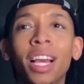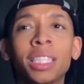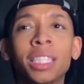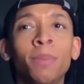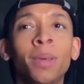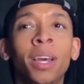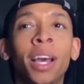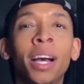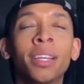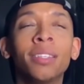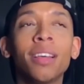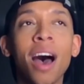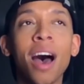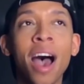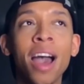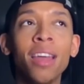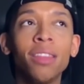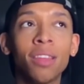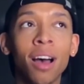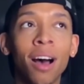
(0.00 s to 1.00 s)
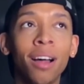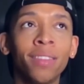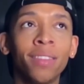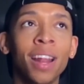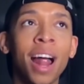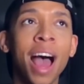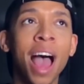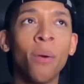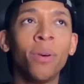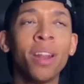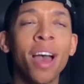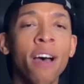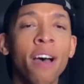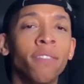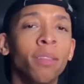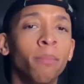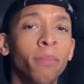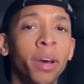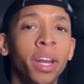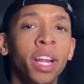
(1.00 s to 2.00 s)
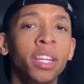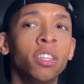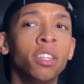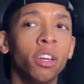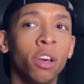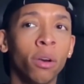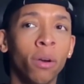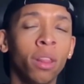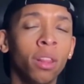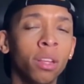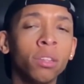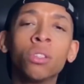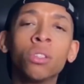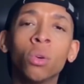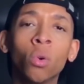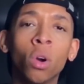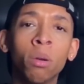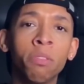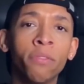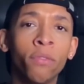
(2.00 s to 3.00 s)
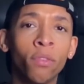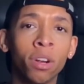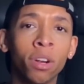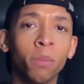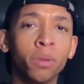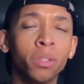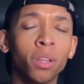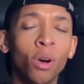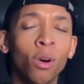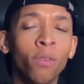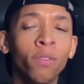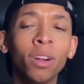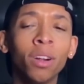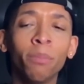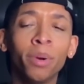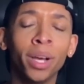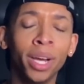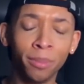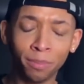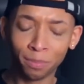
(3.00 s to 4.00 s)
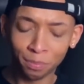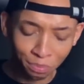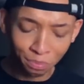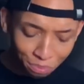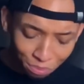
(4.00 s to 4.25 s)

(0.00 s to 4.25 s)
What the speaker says: it's because I thought that I would have the money to go to this tour before it was over, but